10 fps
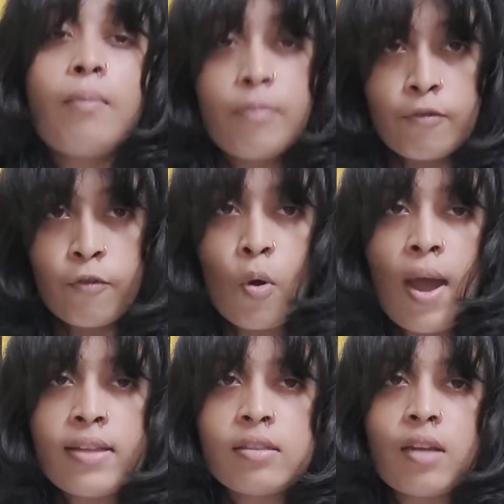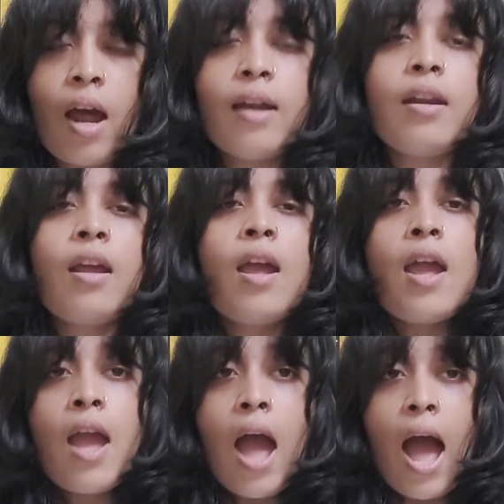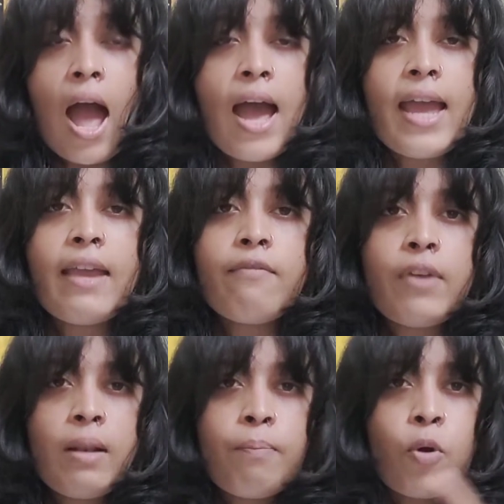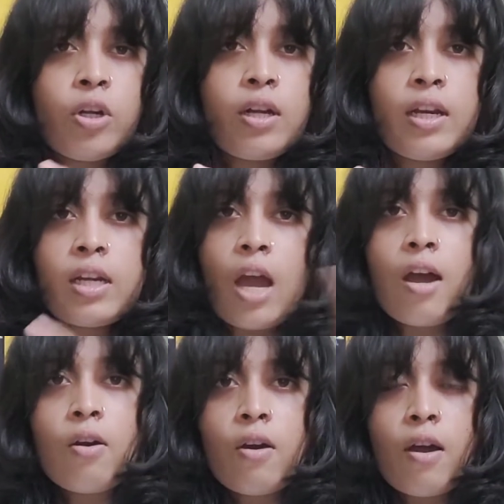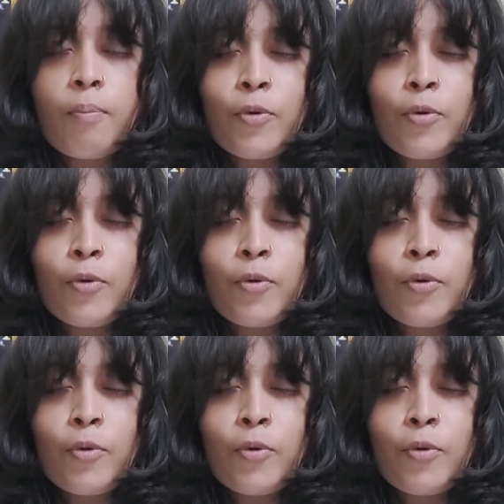Before I start, I will put it out